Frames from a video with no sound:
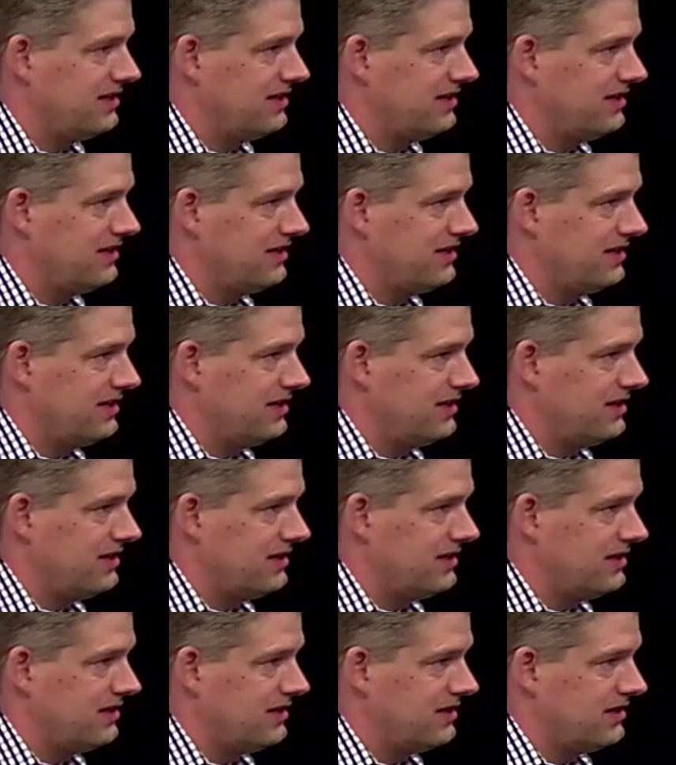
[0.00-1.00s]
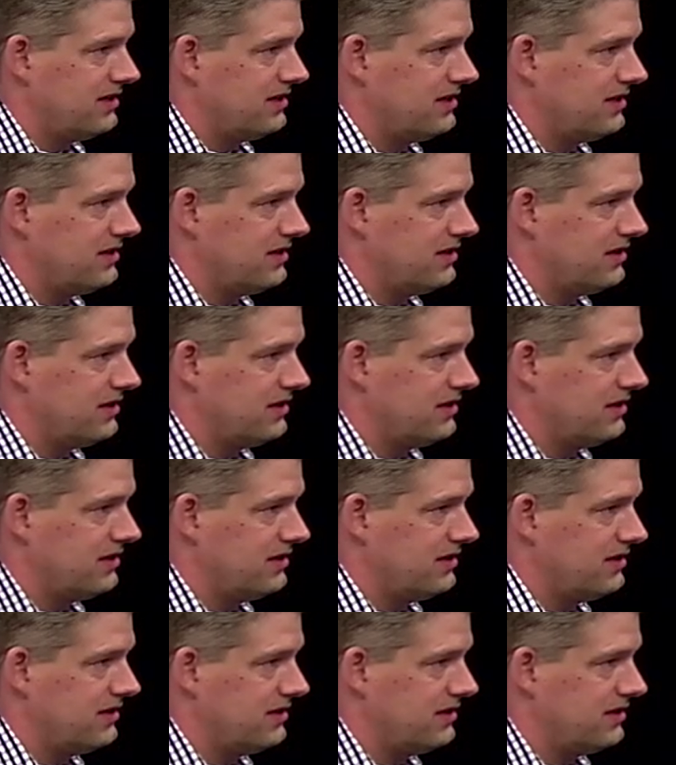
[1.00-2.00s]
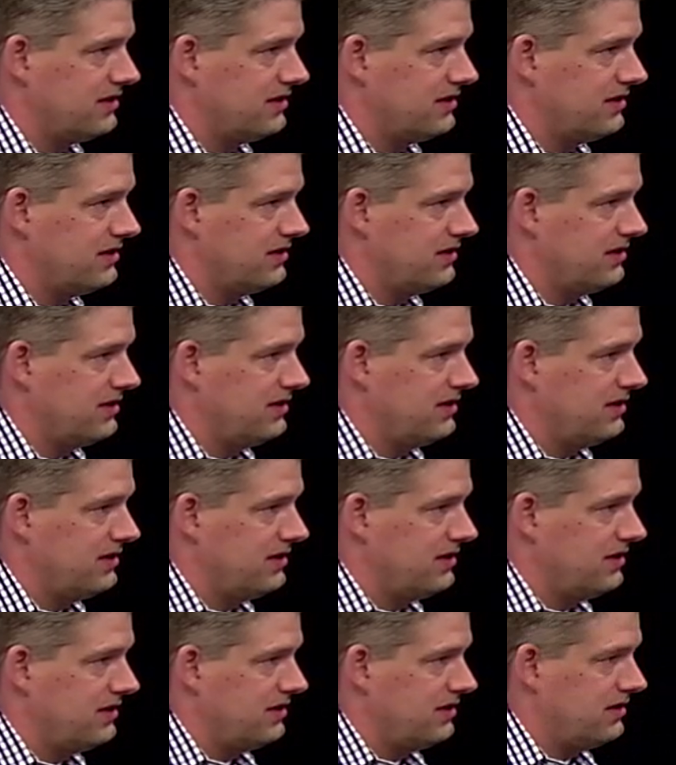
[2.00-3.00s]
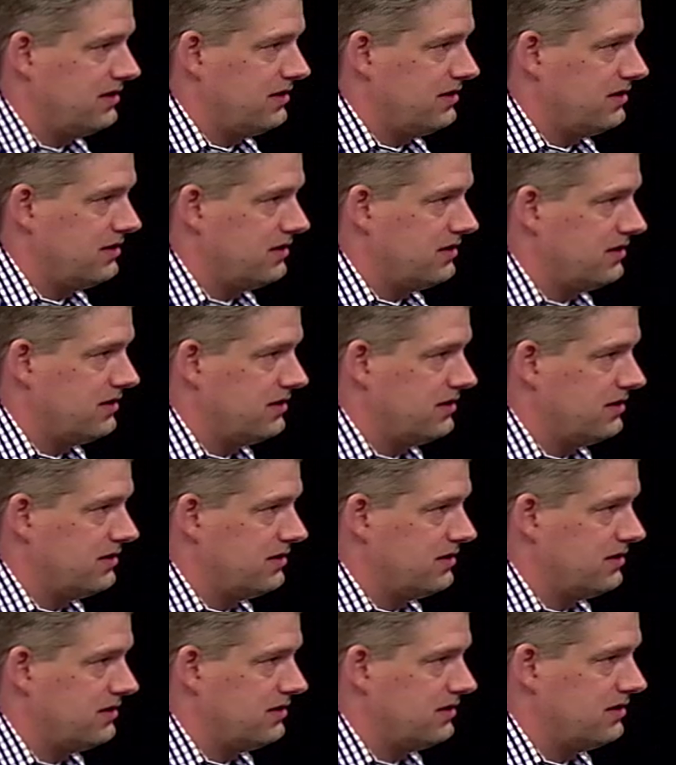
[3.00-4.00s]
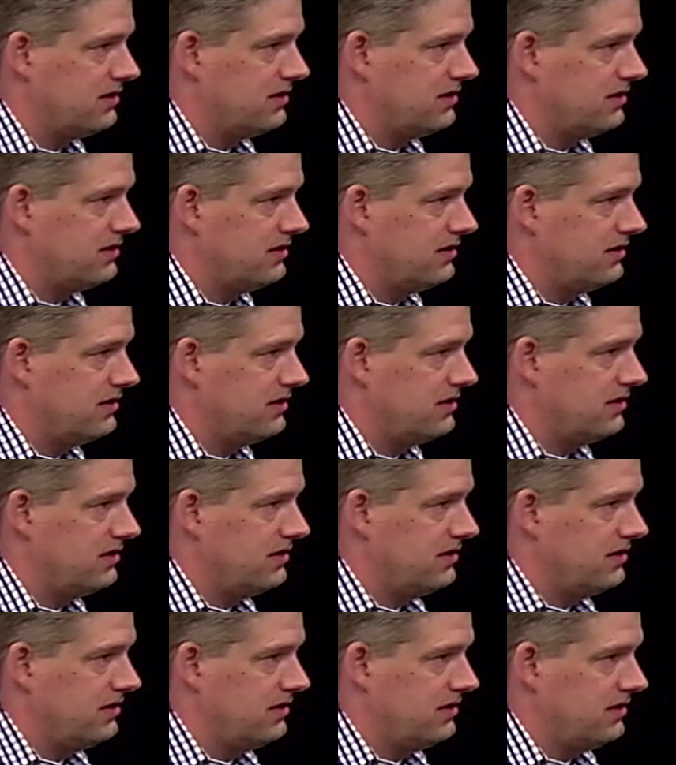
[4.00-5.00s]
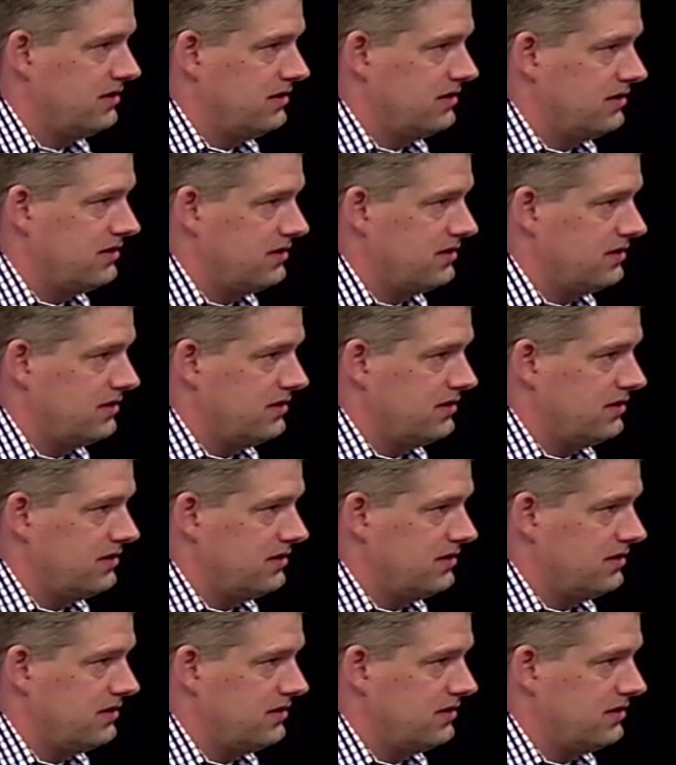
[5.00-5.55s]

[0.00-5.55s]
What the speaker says: No words are spoken by the person on screen.